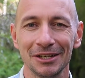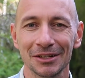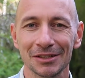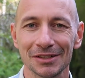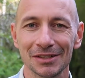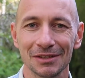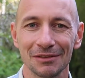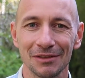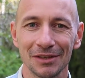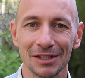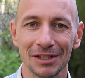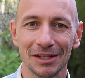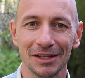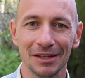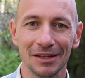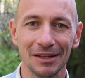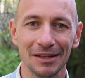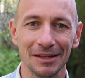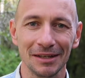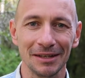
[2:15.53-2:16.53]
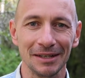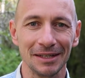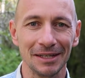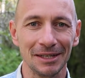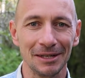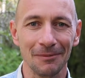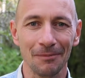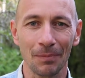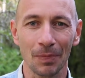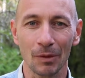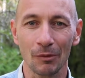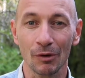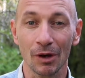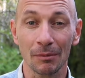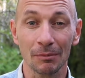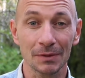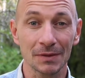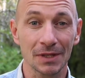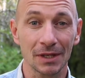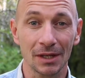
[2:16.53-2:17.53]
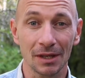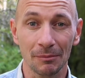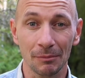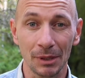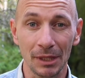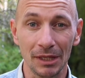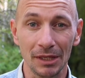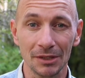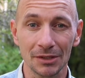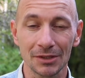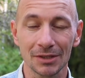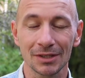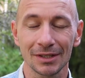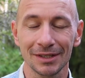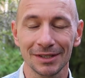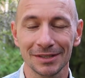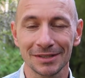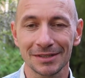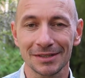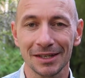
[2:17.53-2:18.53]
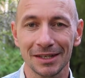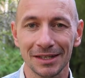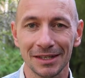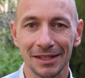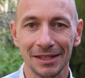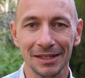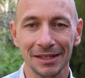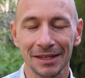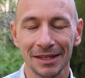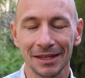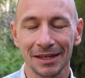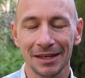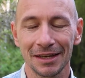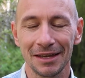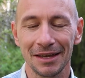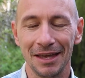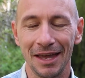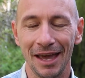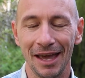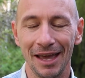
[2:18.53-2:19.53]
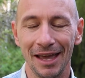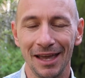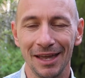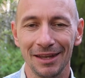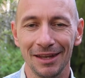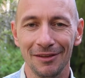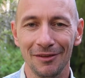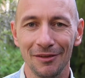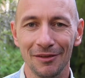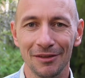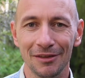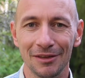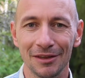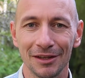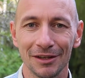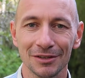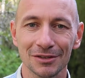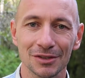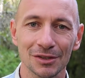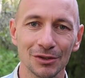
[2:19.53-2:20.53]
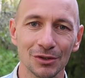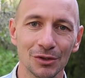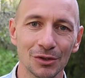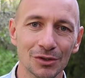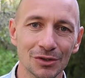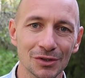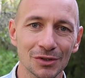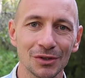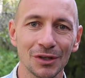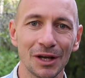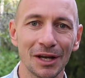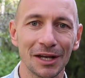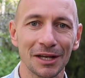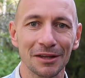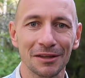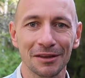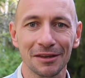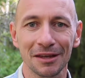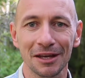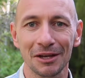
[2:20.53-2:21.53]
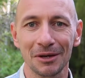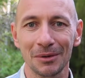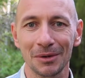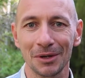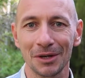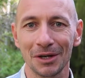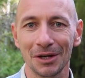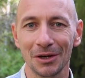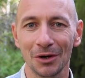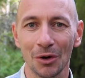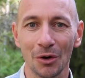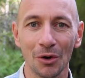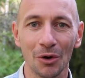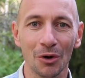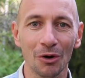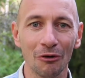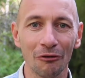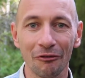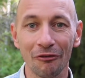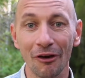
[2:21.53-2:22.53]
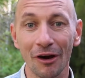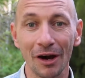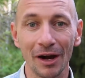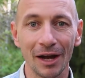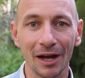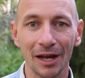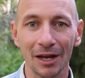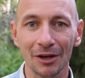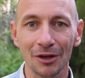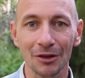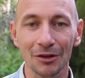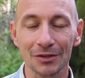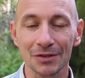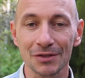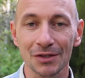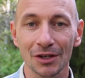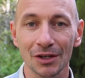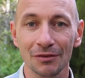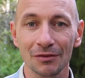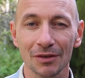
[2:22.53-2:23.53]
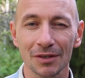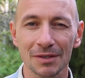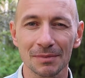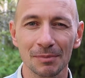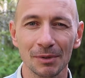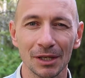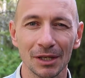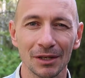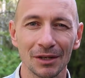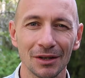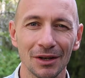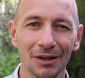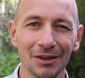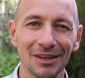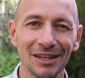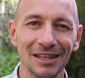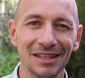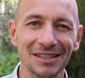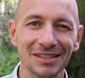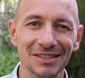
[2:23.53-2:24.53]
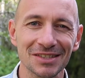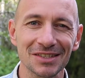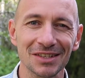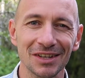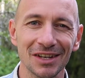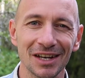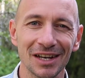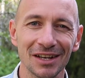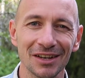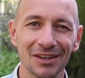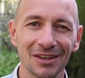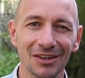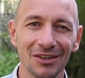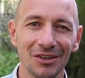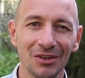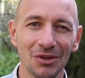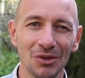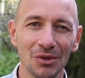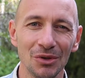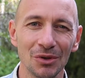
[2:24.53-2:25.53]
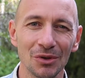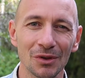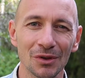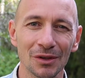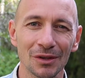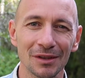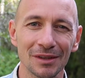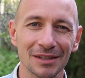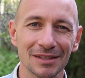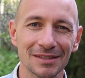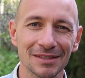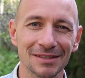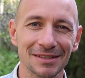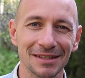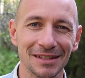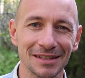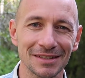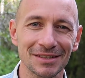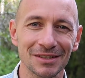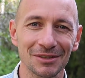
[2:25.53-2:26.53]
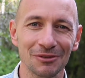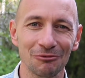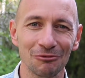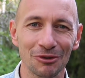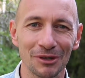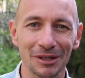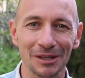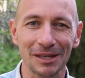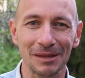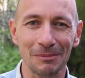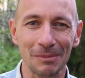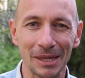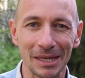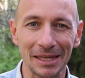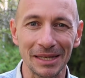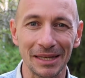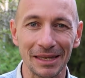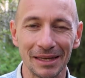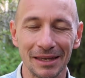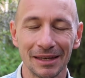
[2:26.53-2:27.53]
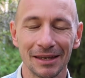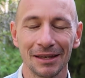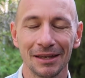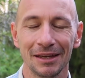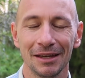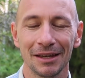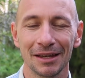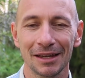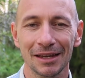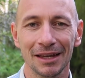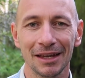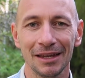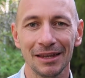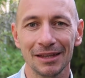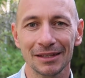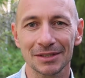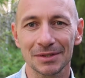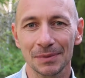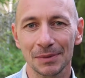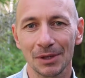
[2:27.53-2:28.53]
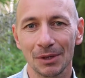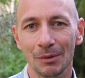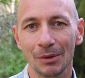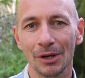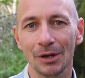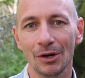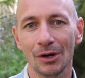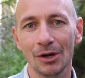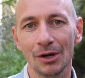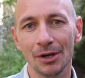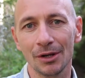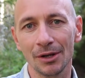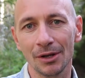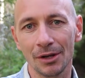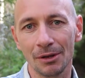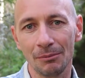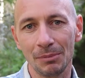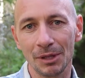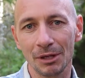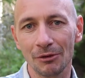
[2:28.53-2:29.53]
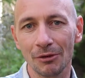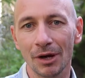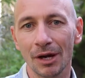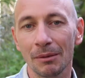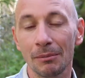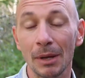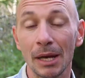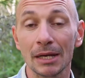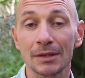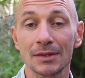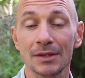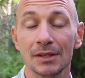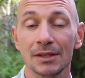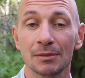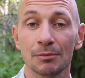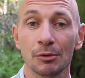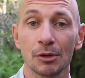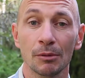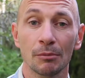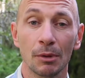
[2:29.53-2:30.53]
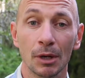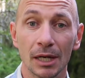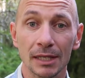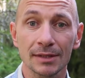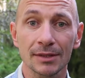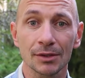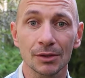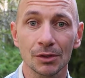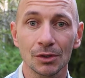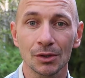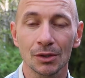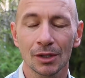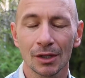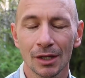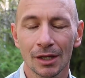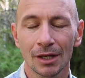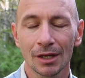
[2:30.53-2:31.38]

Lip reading: was living in right beside the beach in Sydney. And things looked like they were all fine on the surface, but on the inside I knew that this isn't really me. Okay, and that's when I went on a big Rite of Passage, bought a bicycle,